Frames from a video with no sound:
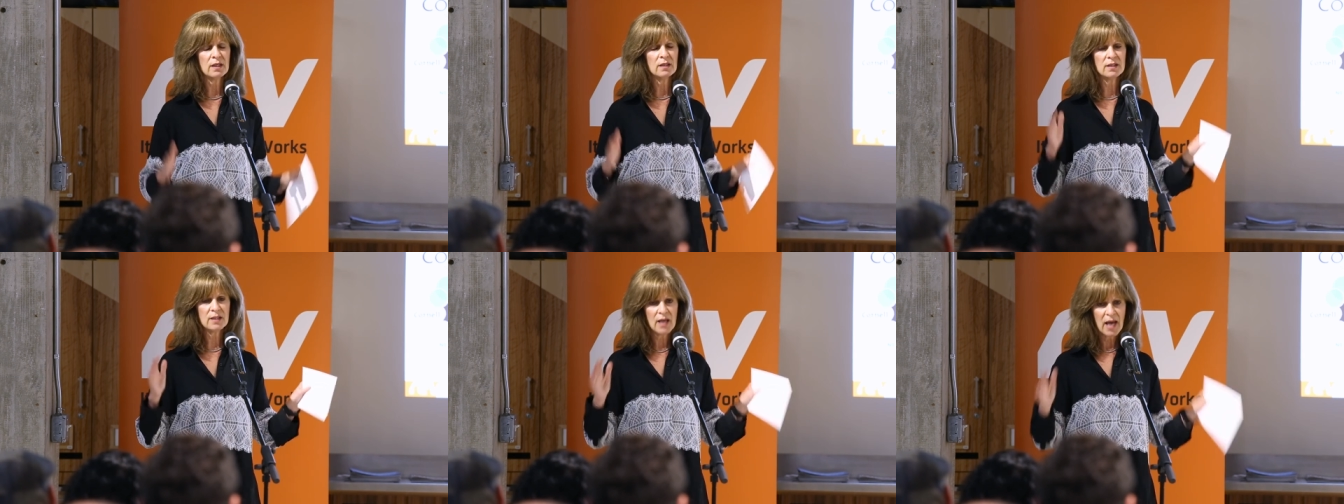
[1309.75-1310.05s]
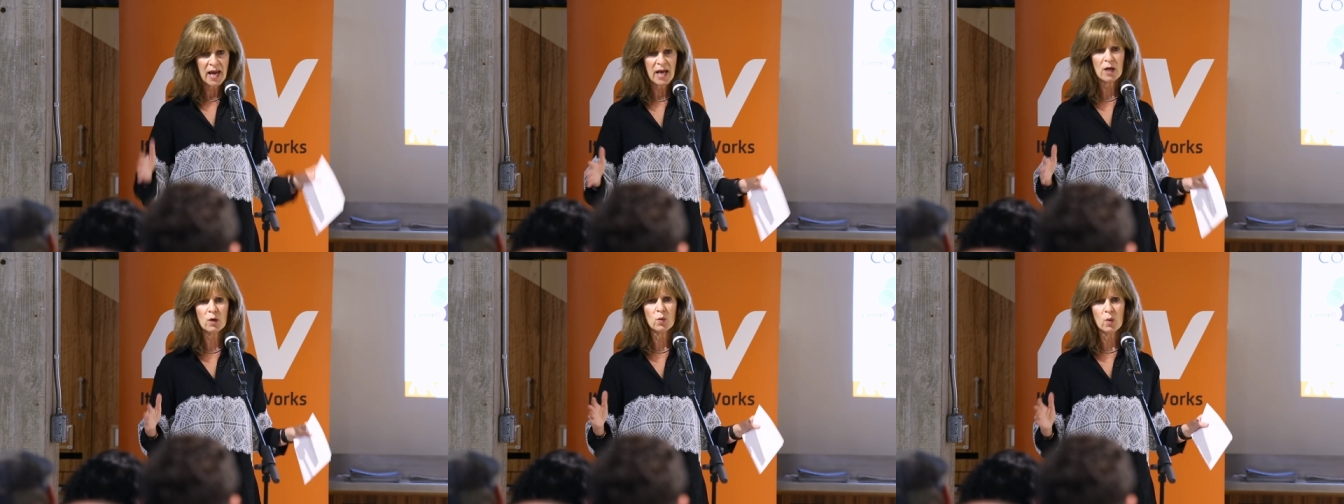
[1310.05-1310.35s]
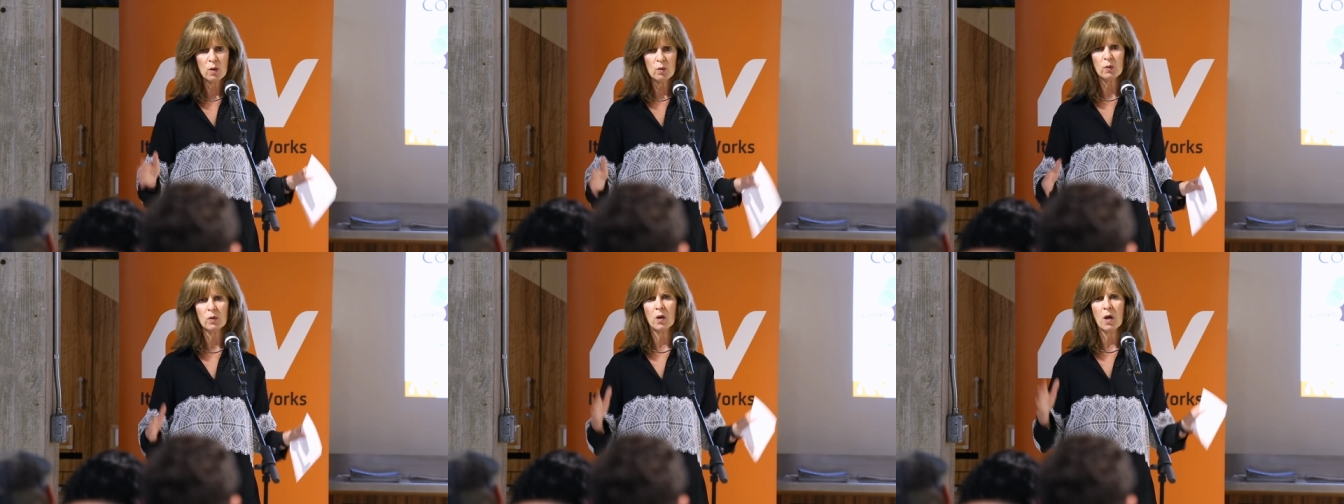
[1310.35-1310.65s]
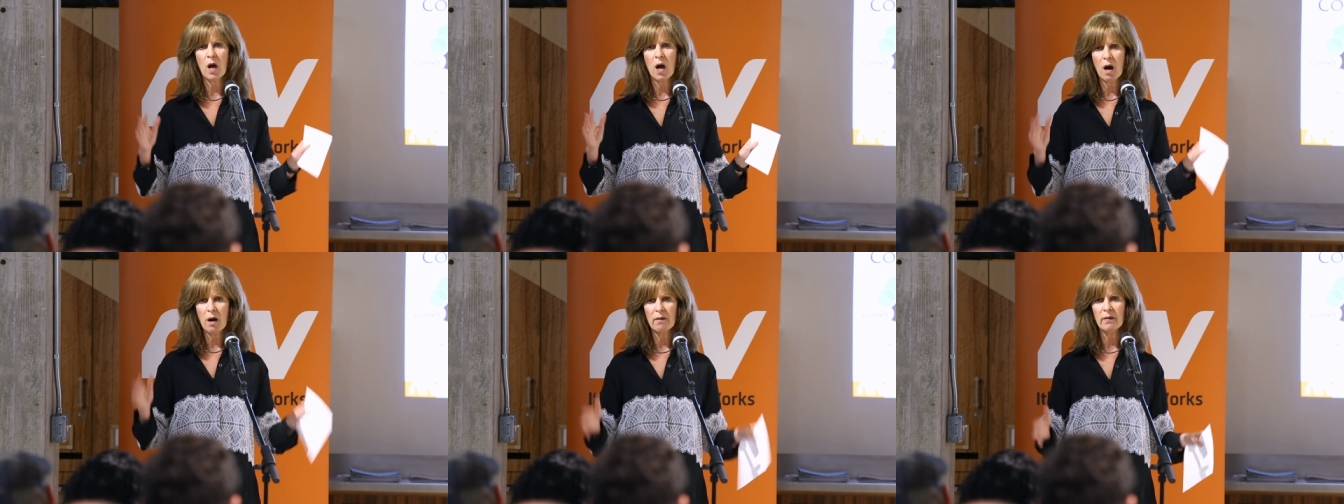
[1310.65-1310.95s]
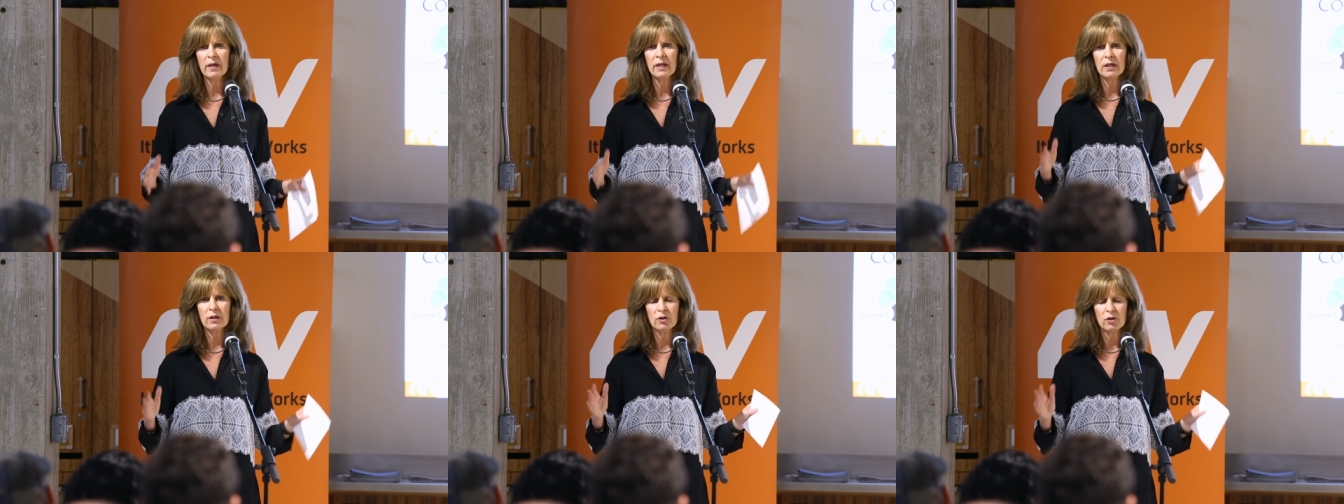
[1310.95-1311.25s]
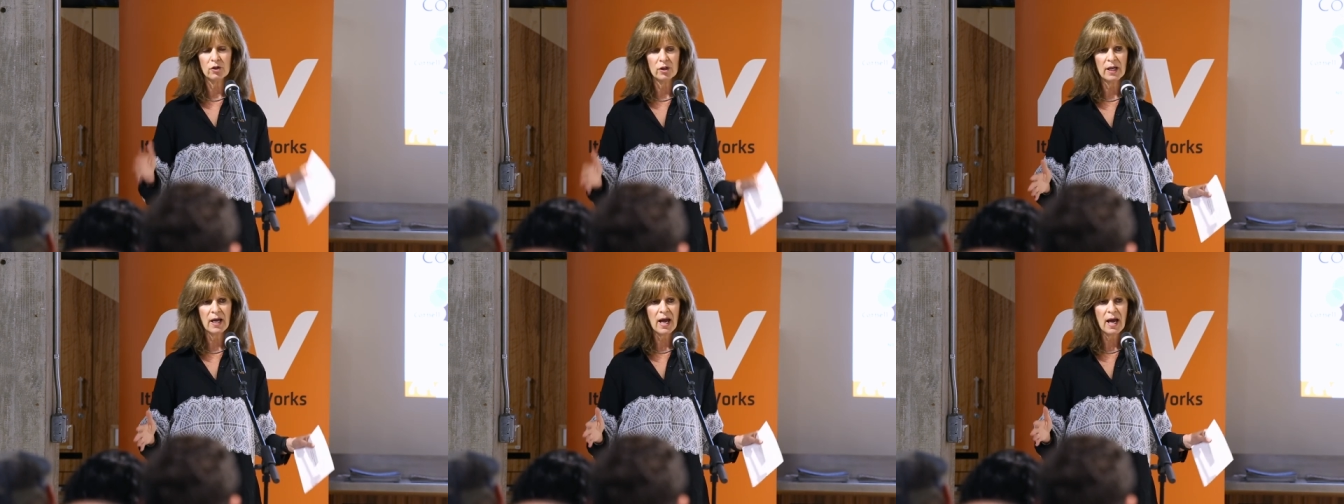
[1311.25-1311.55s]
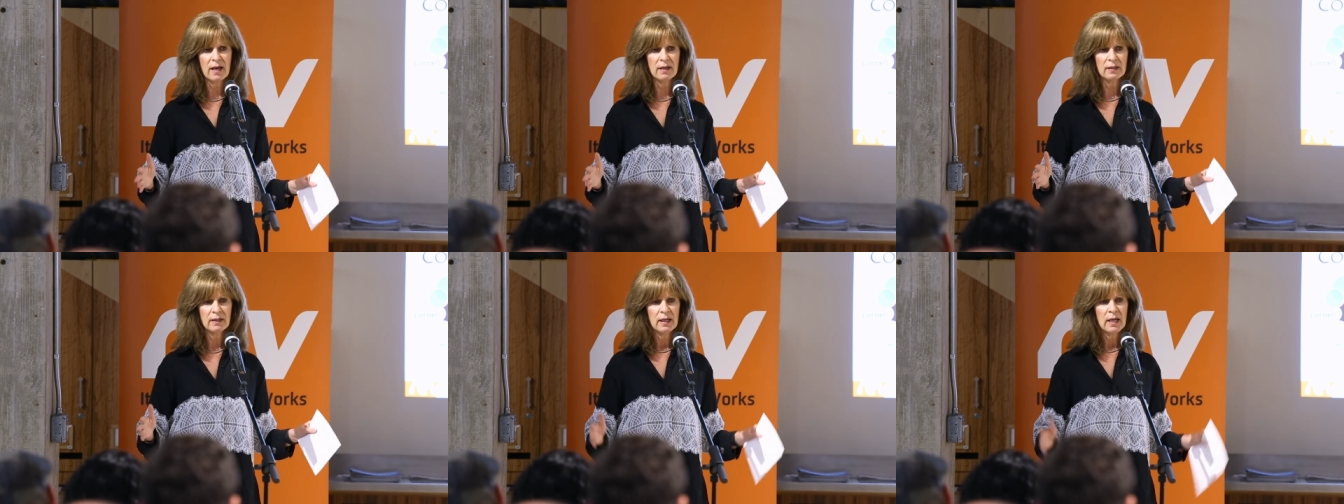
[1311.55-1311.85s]
to take what we're already good
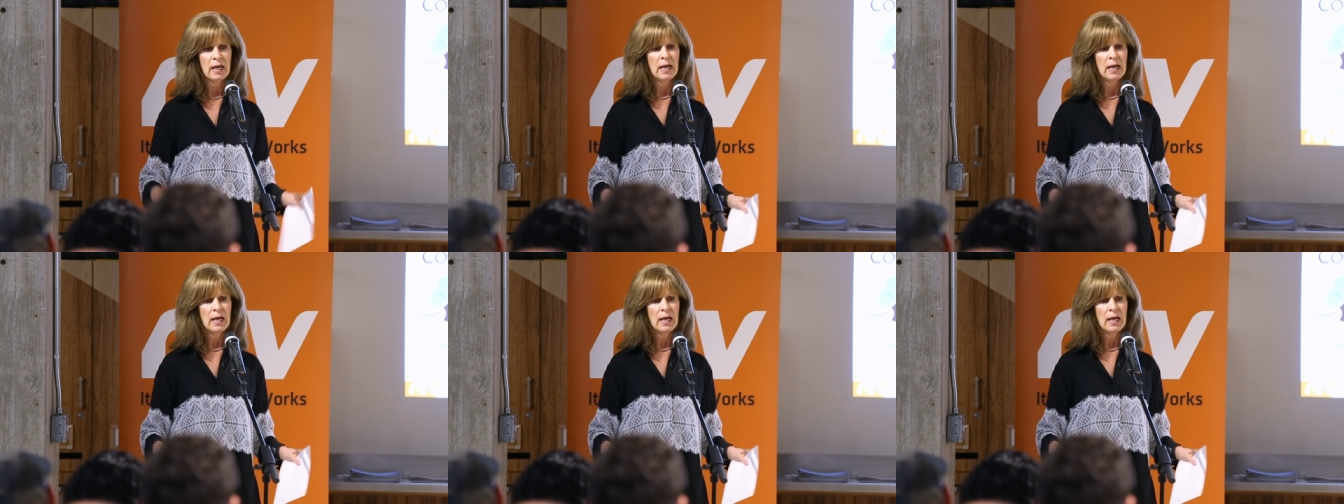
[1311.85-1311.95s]
at